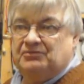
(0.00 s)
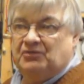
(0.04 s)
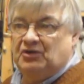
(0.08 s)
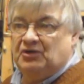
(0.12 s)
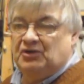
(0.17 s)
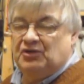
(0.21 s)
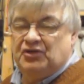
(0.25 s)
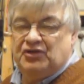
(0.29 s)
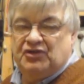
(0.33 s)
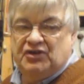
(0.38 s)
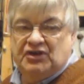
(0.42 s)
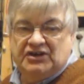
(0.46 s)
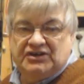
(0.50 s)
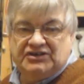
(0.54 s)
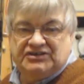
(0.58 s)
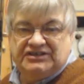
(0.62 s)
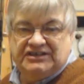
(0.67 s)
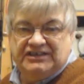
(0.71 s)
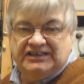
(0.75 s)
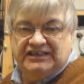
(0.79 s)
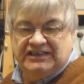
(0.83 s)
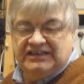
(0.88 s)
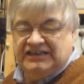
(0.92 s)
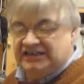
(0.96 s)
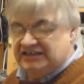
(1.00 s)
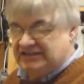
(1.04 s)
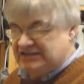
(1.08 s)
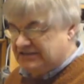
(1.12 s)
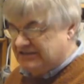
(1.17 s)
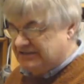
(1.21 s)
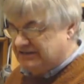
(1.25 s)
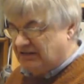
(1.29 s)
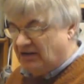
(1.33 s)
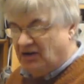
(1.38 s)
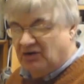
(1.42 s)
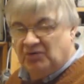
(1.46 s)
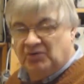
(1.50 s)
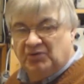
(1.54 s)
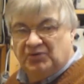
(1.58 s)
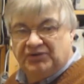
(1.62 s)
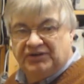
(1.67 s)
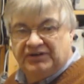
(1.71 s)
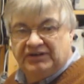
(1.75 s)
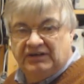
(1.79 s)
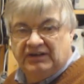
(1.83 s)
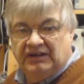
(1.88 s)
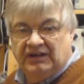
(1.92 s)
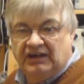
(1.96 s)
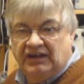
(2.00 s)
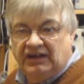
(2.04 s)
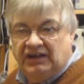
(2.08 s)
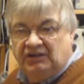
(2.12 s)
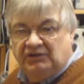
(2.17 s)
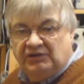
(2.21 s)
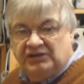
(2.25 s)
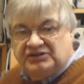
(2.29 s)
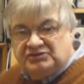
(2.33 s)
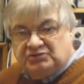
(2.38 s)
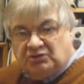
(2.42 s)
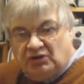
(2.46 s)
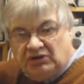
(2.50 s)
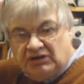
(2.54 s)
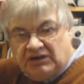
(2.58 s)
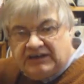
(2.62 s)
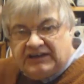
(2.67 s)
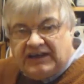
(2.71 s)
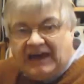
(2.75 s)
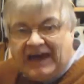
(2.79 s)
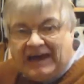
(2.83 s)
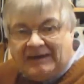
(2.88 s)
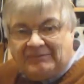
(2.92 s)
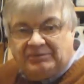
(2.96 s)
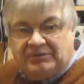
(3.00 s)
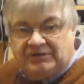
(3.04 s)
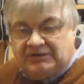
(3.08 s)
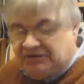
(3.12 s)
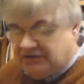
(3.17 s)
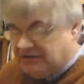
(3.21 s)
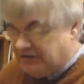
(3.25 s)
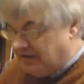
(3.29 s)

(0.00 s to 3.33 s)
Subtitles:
30 years old, he always wore a cap.